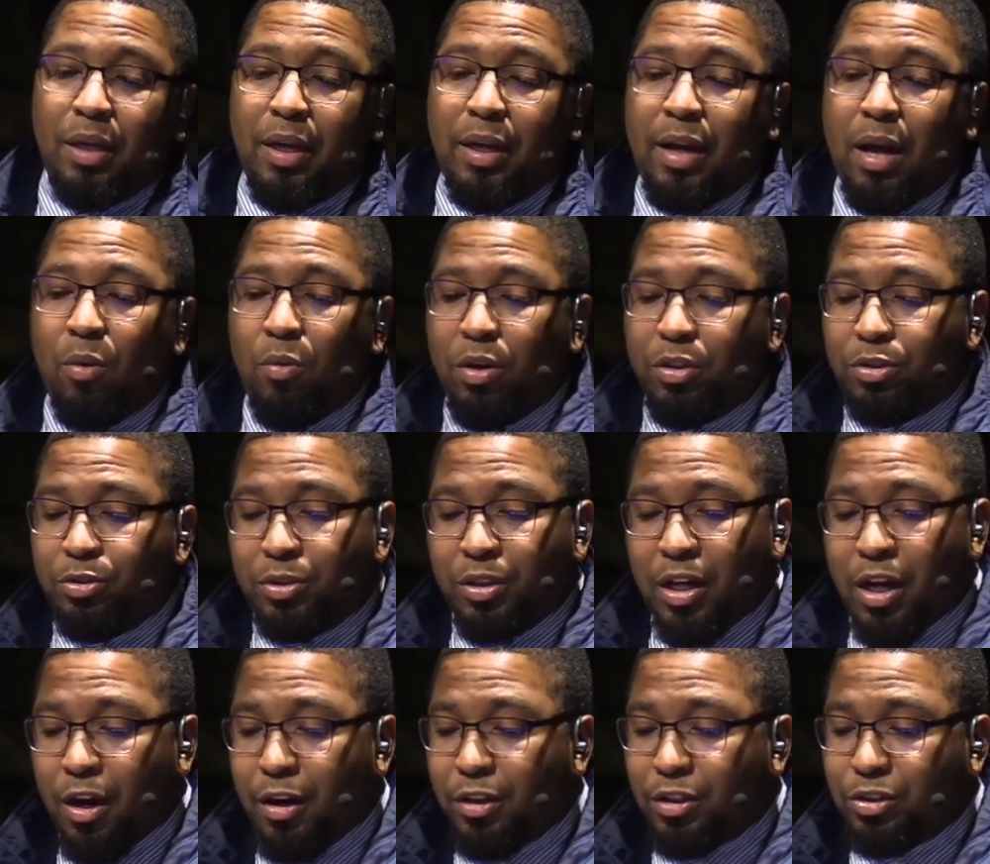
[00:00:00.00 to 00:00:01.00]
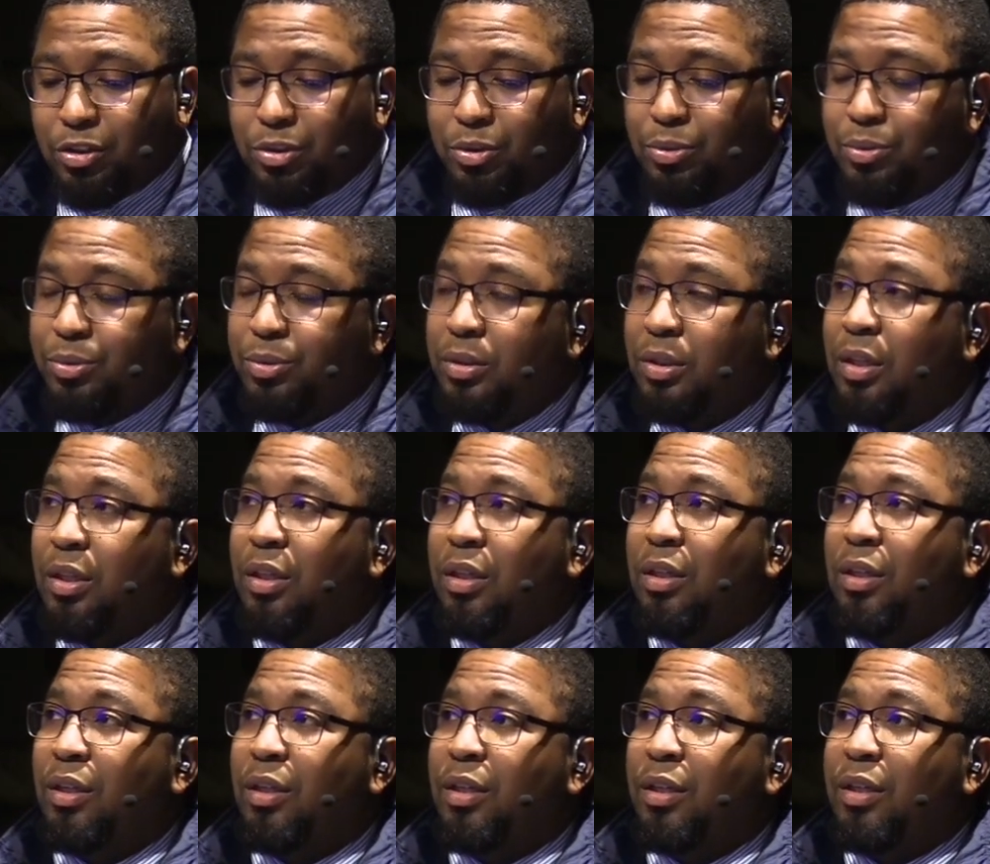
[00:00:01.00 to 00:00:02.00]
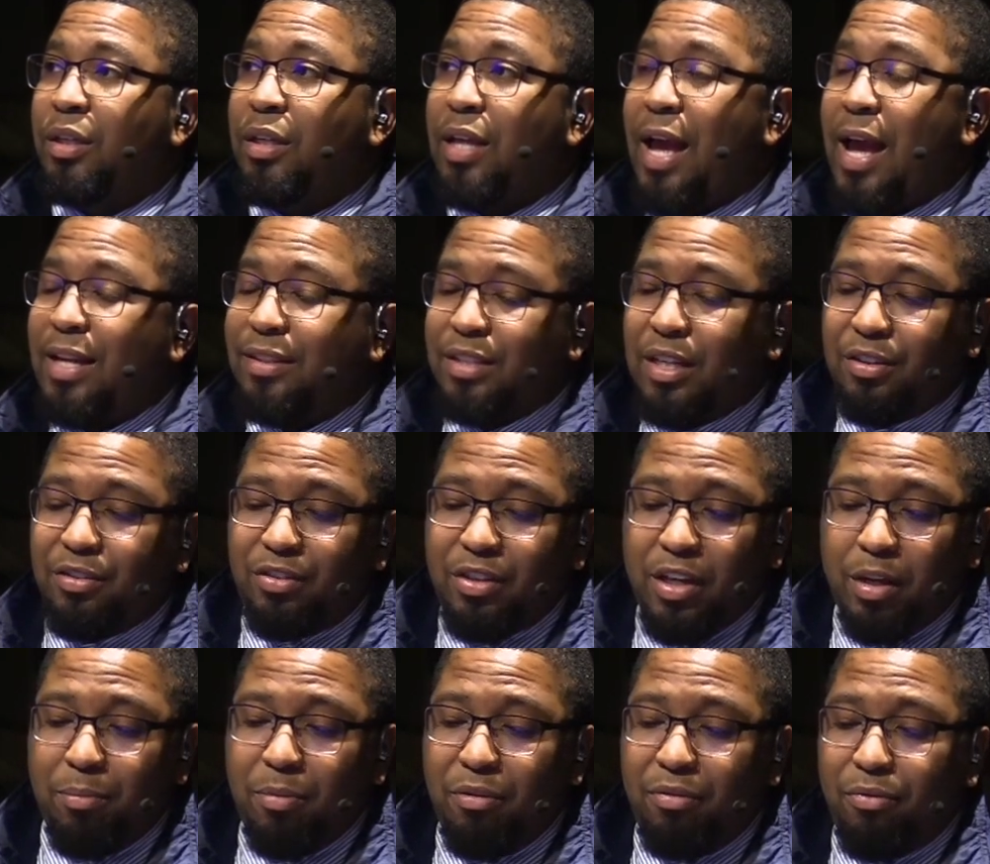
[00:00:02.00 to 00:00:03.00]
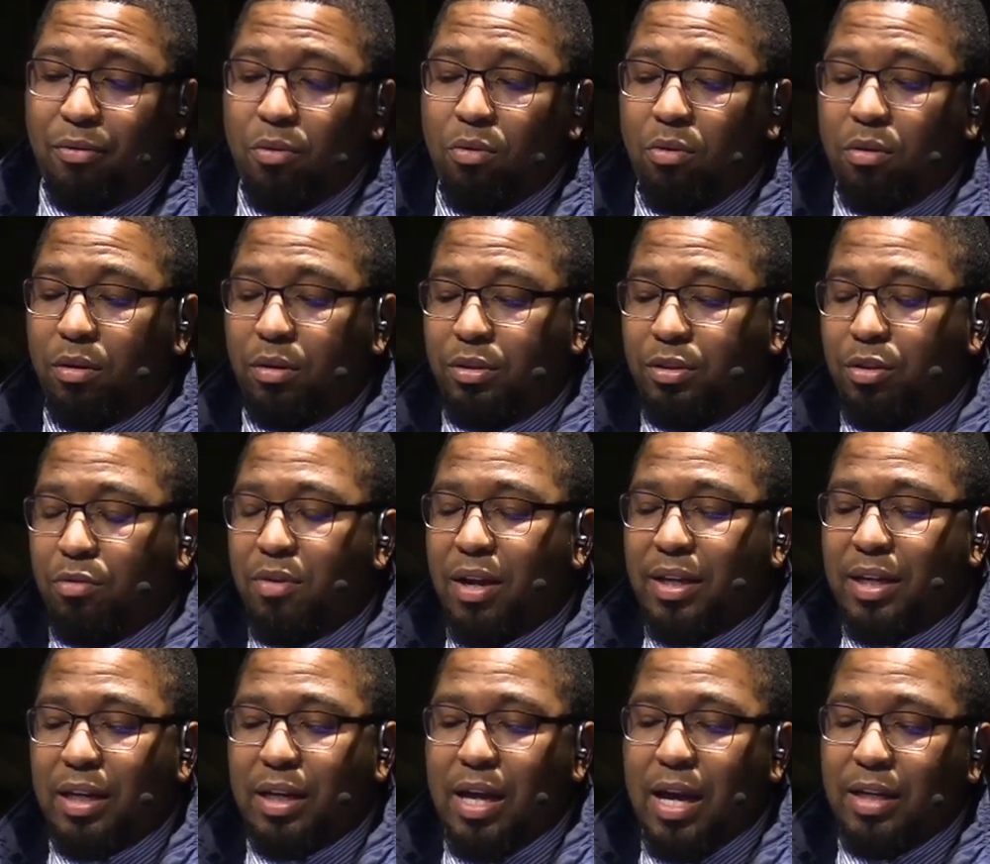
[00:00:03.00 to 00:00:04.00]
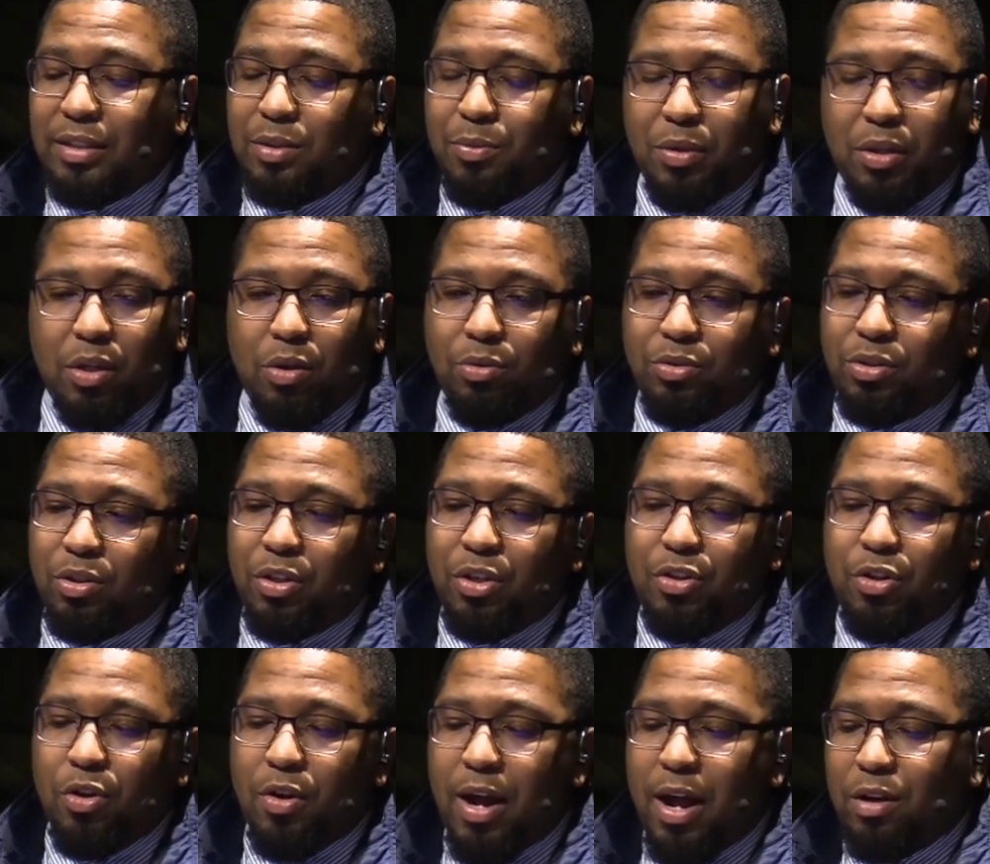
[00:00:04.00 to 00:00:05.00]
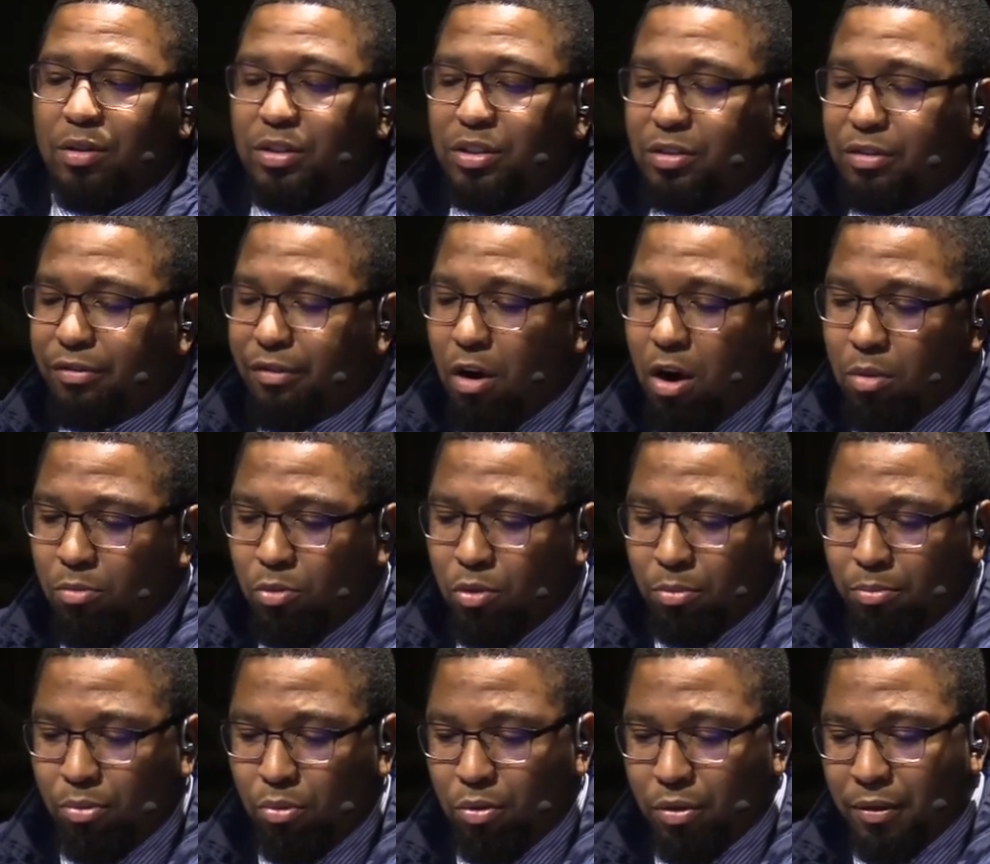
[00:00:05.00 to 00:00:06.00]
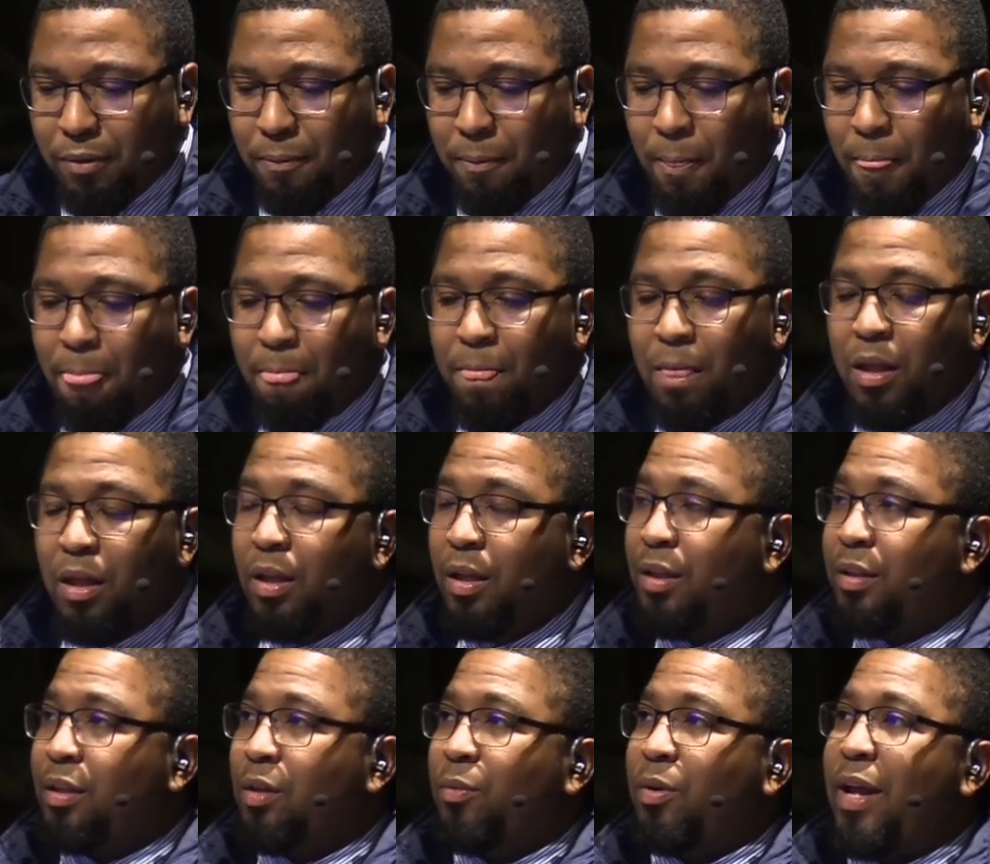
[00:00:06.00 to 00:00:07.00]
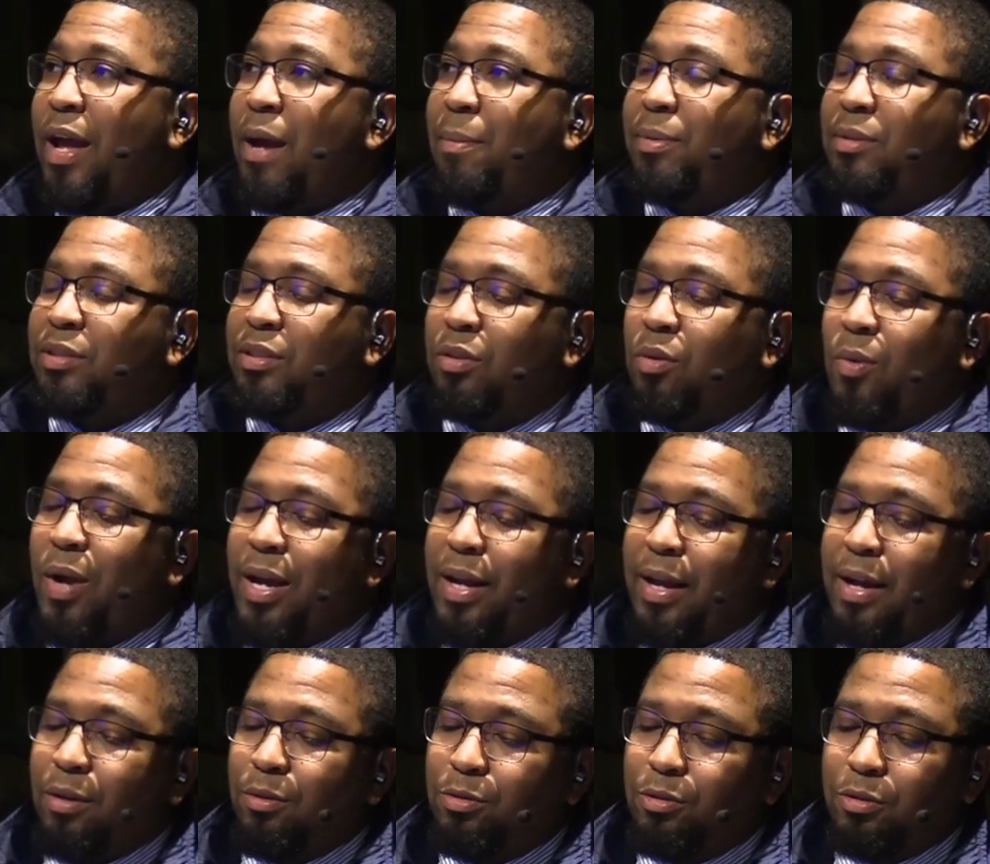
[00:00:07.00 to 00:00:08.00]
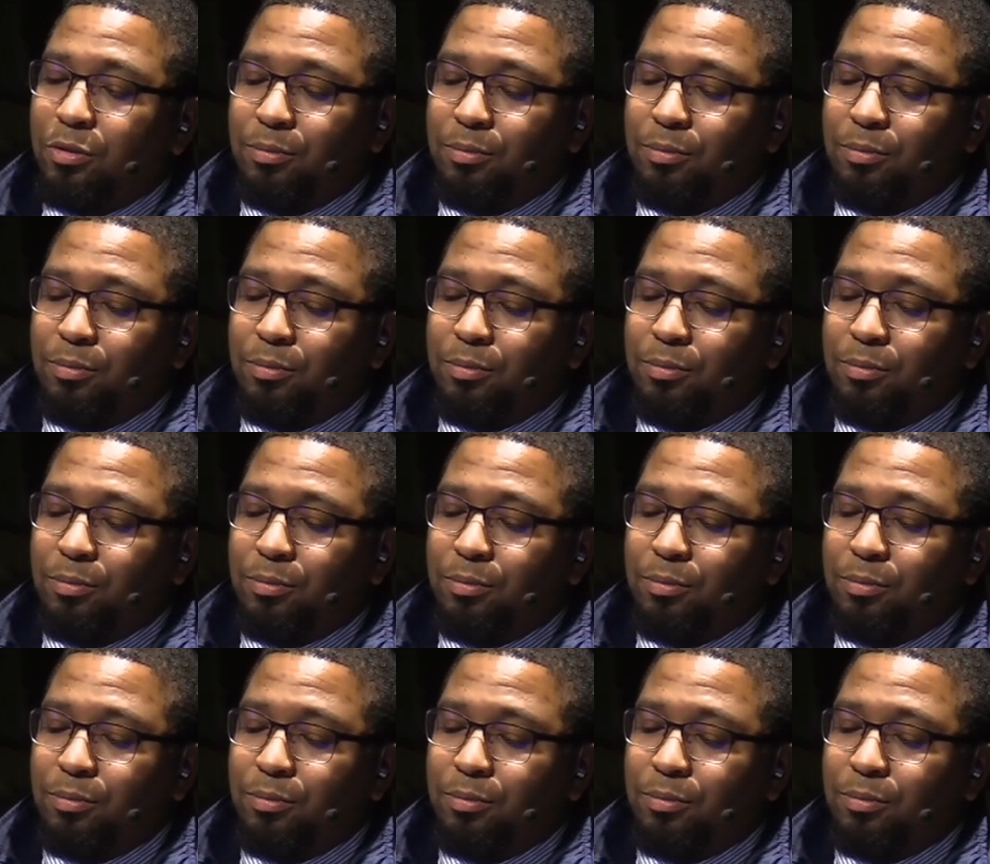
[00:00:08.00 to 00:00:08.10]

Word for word: And I want to encourage you, as I said before, to recognize that what goes on in your house is far more important than what happens in the White House.